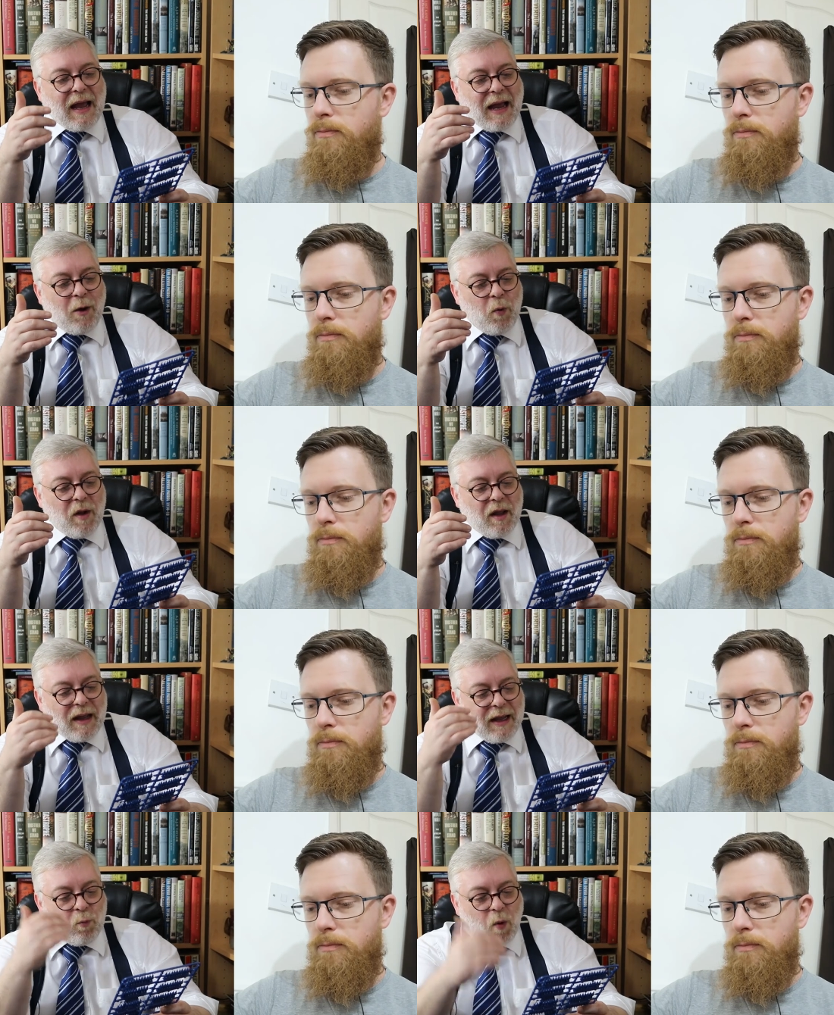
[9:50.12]
Speaker 1: how
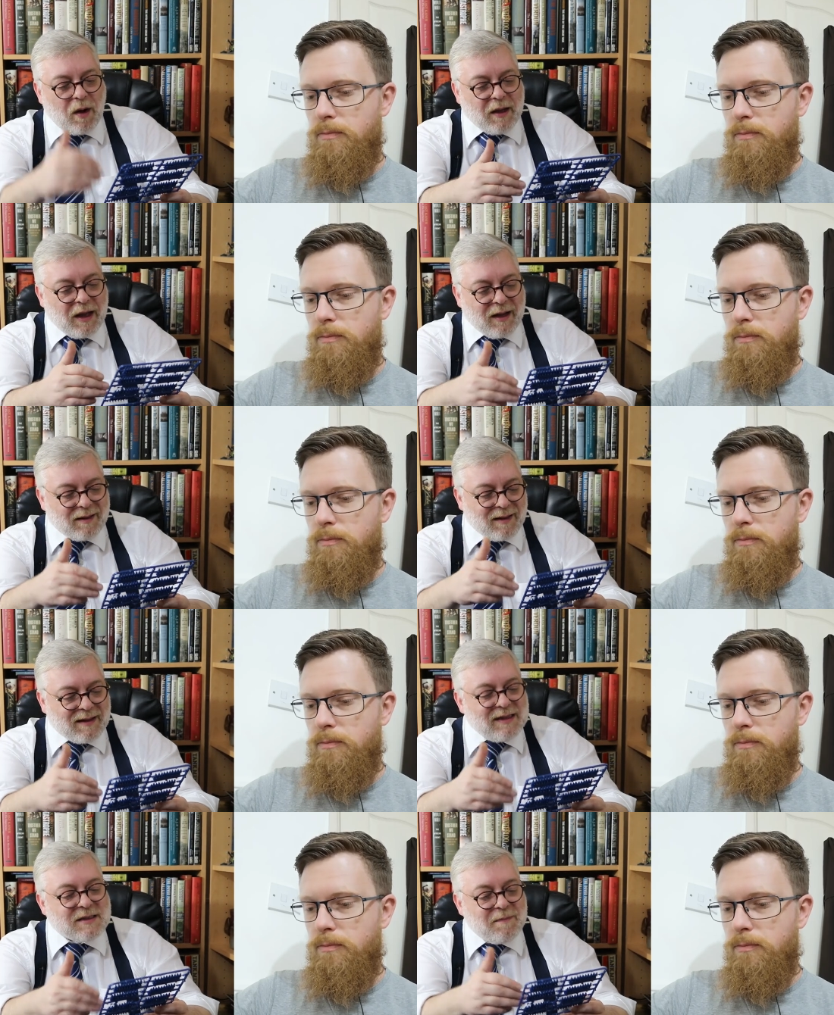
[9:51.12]
he, he
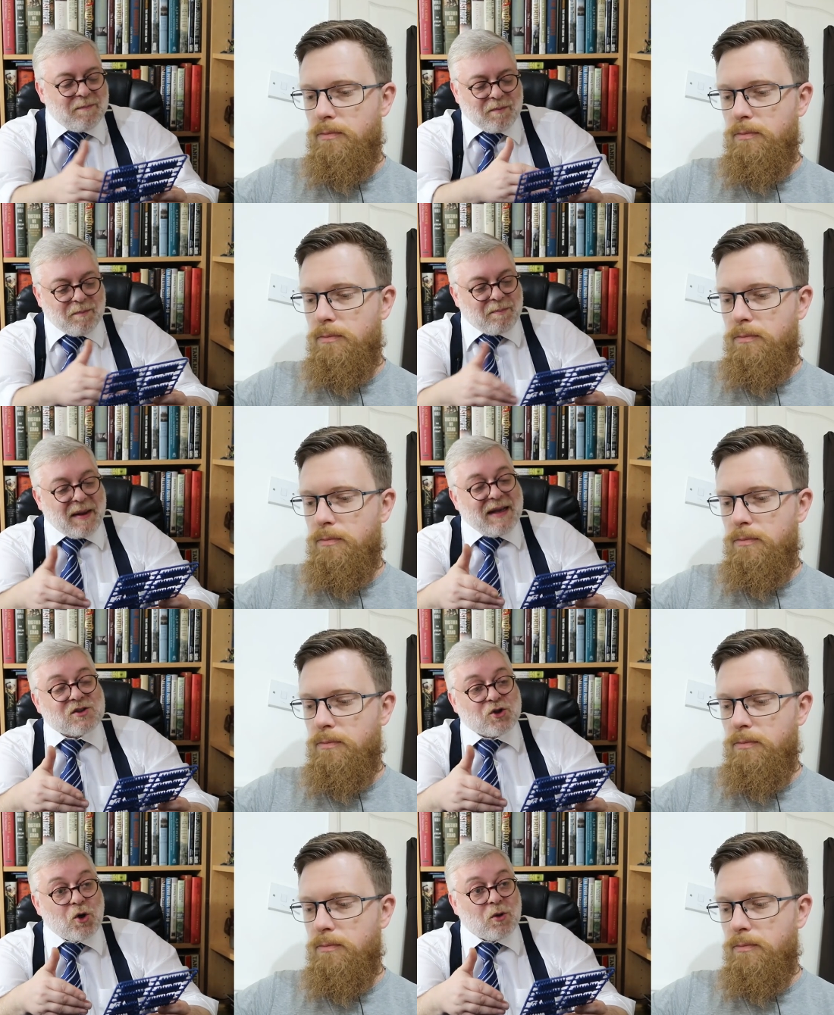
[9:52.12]
these are
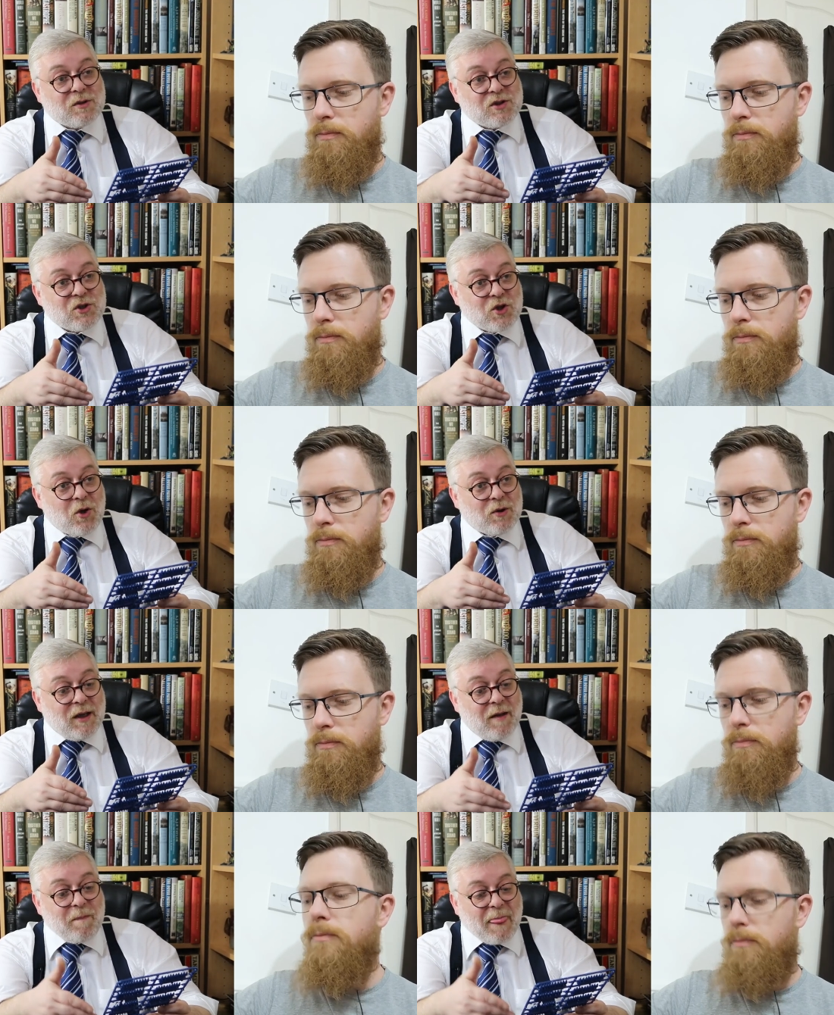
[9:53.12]
based shoulder to
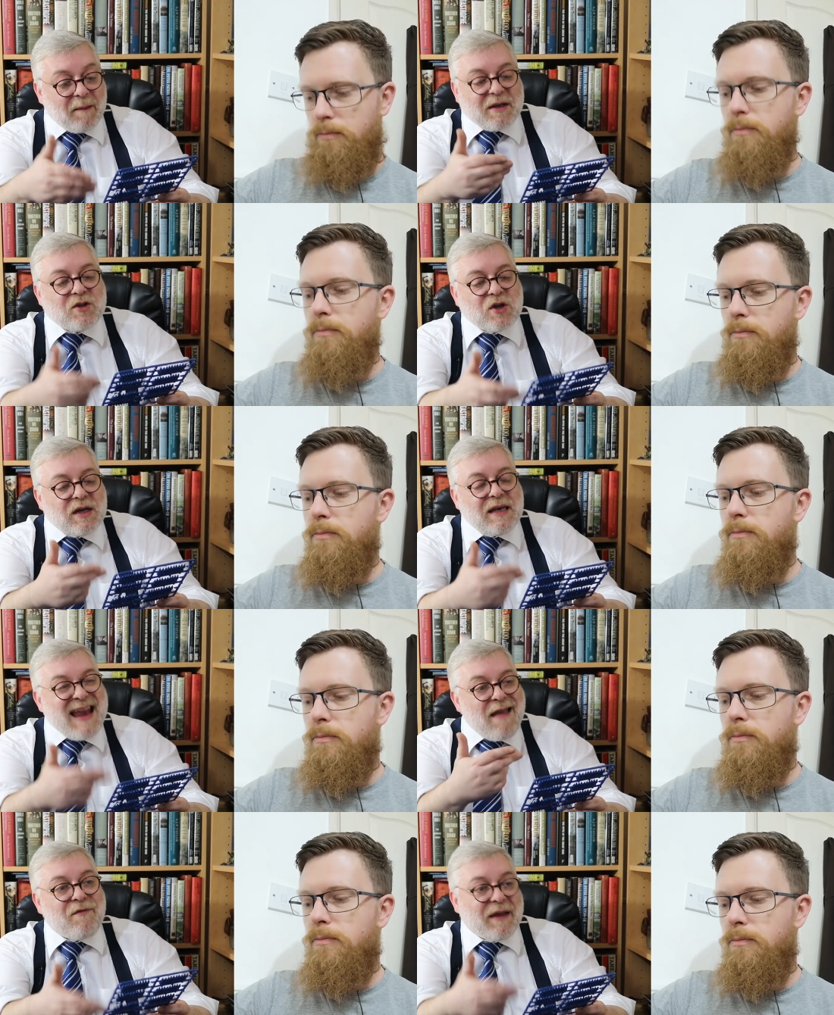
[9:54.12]
shoulder because you can
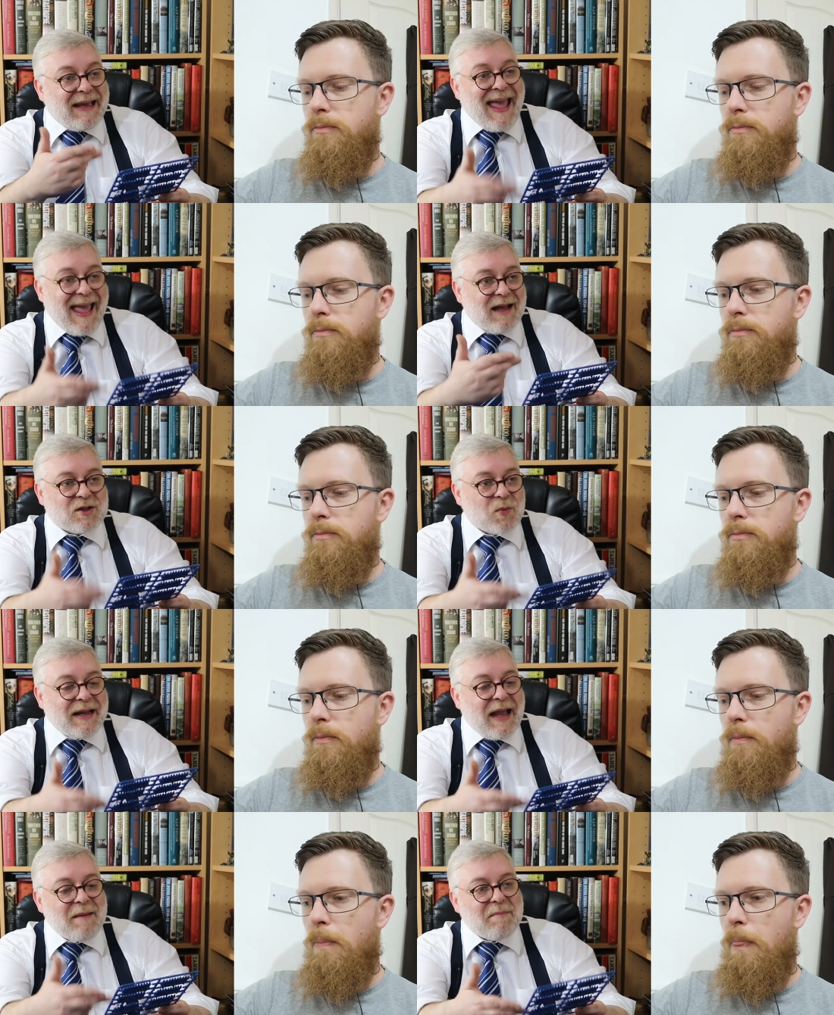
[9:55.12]
never get a
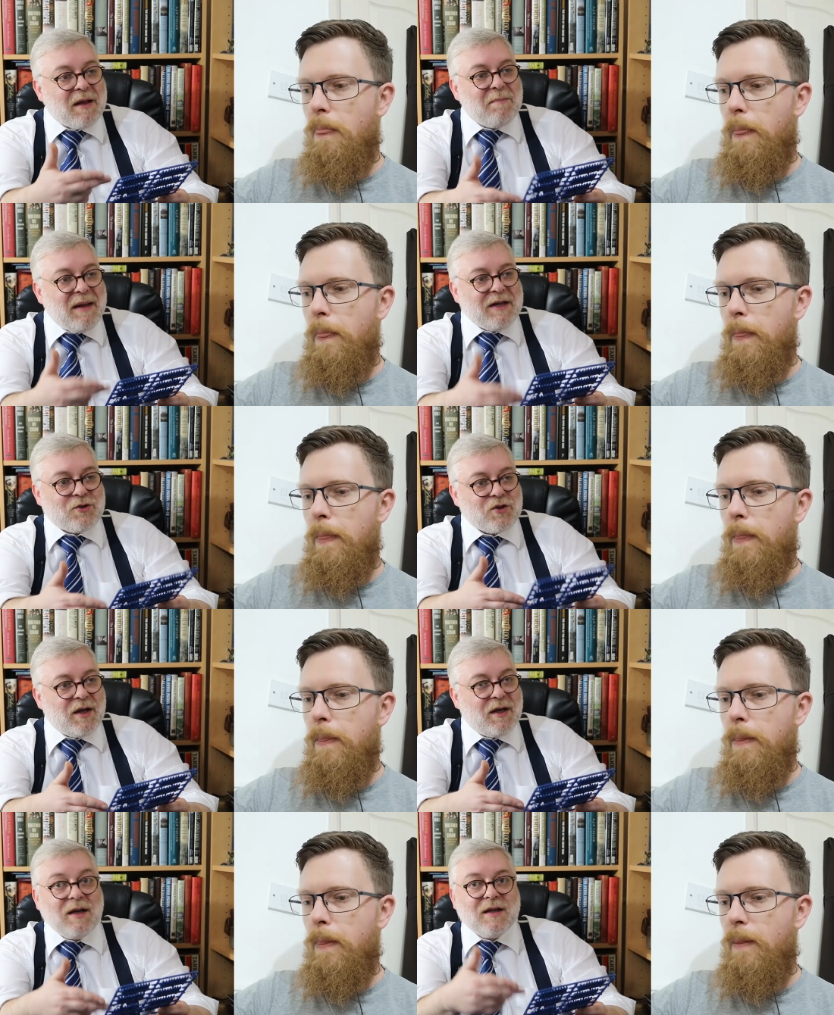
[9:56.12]
28 mil
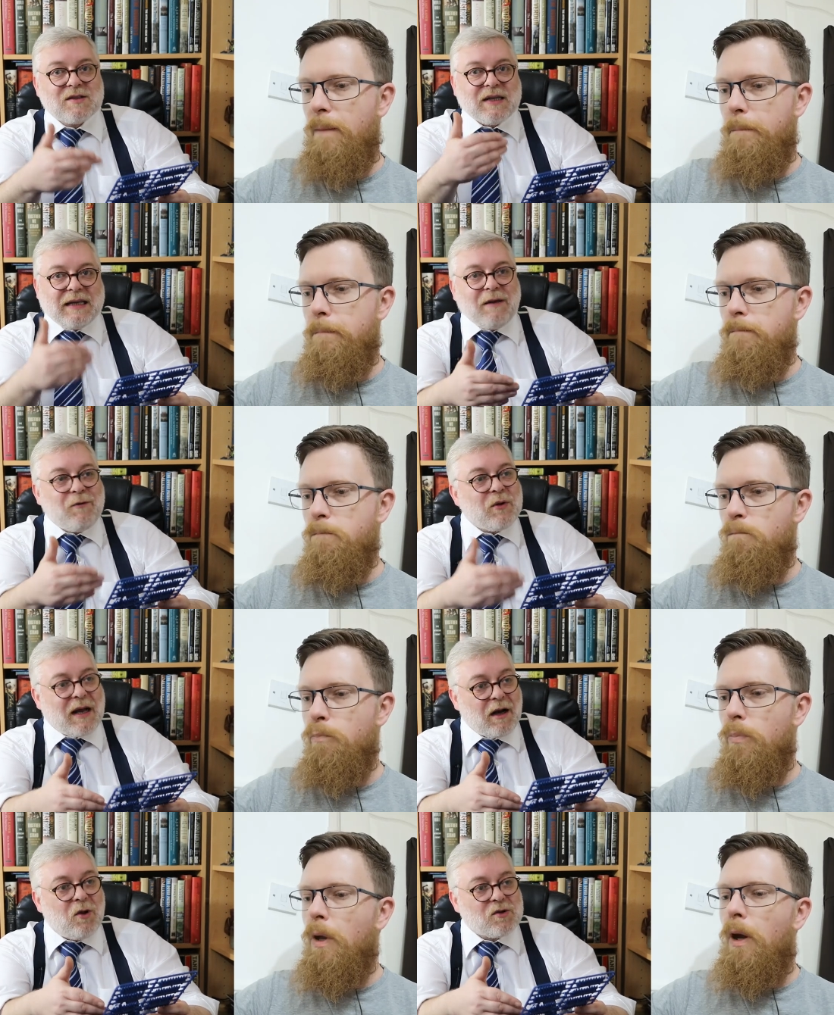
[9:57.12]
miniature to give you
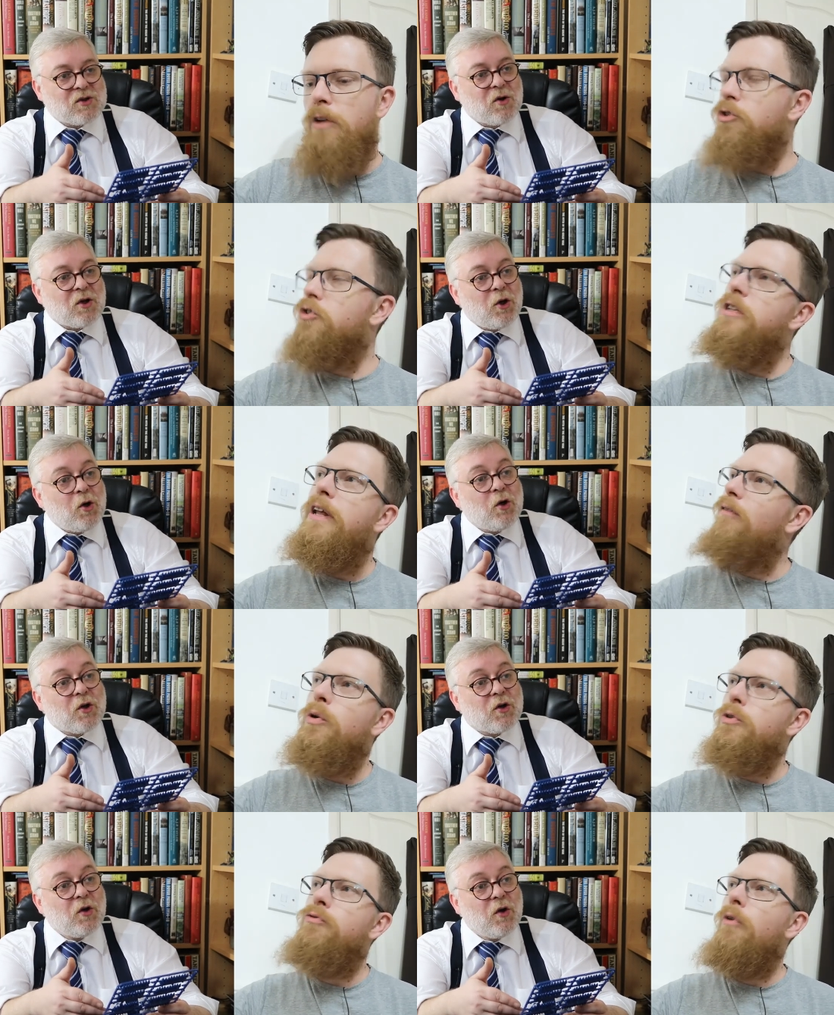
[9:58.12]
that close order Just look.
Speaker 2: Never
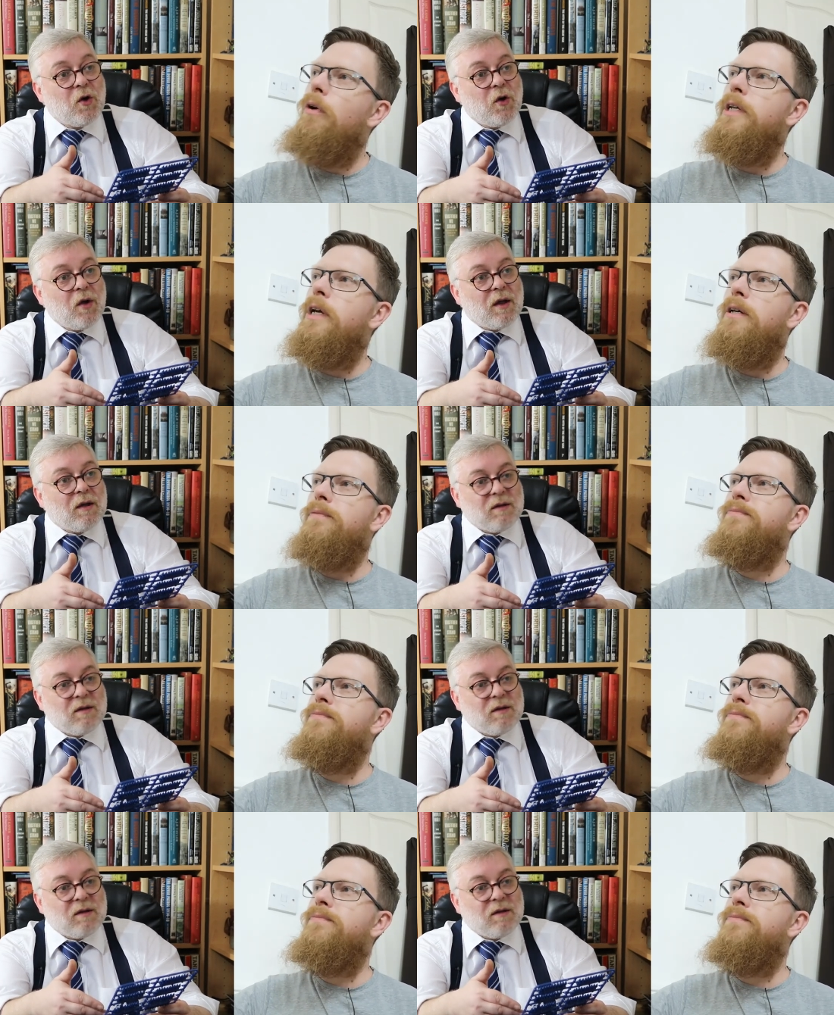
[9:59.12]
looks right, yeah.